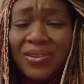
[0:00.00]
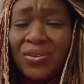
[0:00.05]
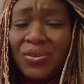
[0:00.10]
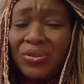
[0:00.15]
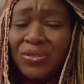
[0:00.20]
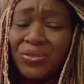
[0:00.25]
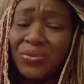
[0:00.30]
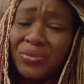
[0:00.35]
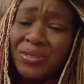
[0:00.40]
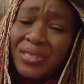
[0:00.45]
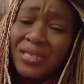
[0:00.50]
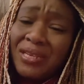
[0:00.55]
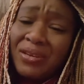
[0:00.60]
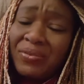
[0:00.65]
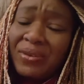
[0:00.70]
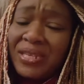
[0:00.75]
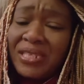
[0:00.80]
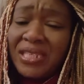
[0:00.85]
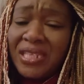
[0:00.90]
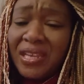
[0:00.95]
You're so
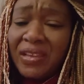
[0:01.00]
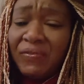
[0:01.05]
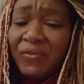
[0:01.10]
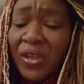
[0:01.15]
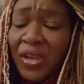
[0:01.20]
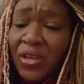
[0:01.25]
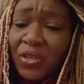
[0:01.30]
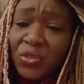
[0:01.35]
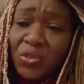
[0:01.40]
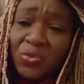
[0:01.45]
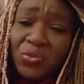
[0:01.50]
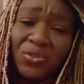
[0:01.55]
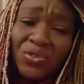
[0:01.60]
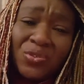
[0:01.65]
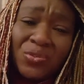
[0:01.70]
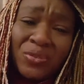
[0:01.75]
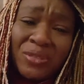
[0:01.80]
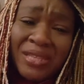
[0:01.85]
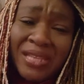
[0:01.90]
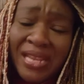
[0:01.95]
secretive to
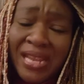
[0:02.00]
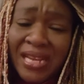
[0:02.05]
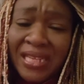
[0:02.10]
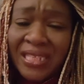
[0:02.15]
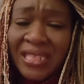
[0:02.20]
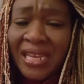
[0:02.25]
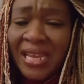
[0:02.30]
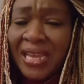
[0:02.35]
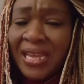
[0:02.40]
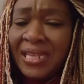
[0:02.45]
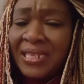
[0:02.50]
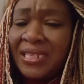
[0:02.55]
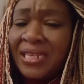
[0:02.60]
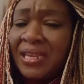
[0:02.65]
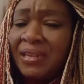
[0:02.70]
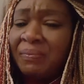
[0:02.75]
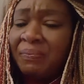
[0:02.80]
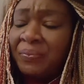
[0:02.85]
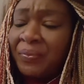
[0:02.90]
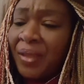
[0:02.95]
do things
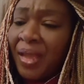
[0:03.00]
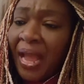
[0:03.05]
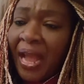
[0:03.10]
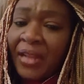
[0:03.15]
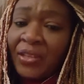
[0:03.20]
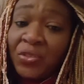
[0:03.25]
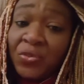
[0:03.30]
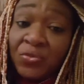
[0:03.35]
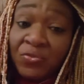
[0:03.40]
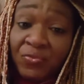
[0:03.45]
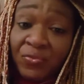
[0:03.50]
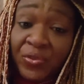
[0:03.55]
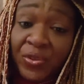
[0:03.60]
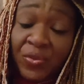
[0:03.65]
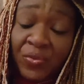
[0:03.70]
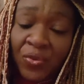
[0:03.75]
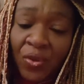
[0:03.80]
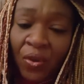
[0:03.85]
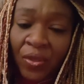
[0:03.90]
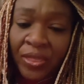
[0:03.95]
hidden and to
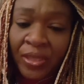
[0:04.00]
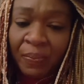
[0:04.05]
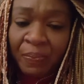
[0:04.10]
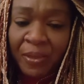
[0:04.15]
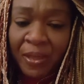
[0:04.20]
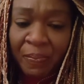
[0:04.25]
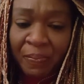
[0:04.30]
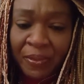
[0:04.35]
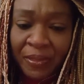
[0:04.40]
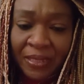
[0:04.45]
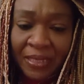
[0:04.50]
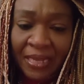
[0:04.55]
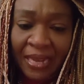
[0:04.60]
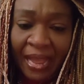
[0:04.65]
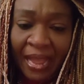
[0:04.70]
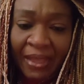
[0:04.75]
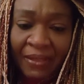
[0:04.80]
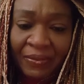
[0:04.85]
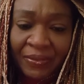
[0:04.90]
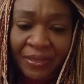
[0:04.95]
ruin other people's
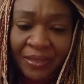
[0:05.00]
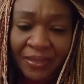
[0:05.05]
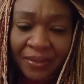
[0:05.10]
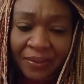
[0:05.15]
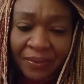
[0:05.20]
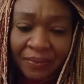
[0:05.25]
lives